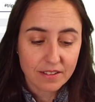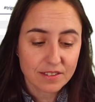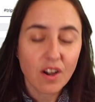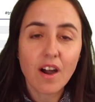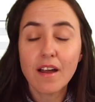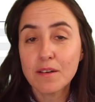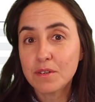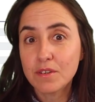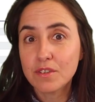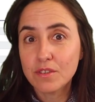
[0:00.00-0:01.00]
So I am
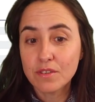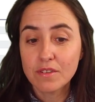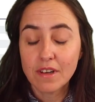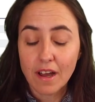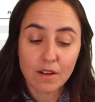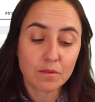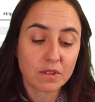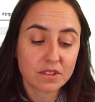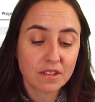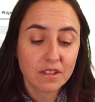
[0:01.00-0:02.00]
going to show you now
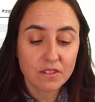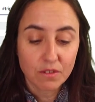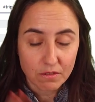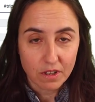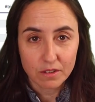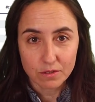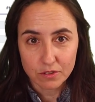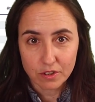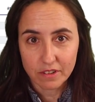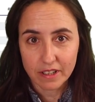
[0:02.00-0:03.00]
because I think it's a really cool
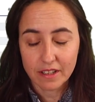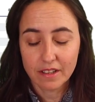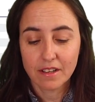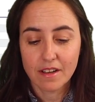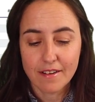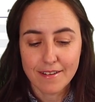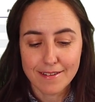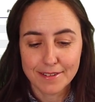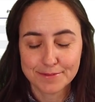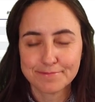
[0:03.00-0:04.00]
trick.
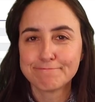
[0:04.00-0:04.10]
Uh,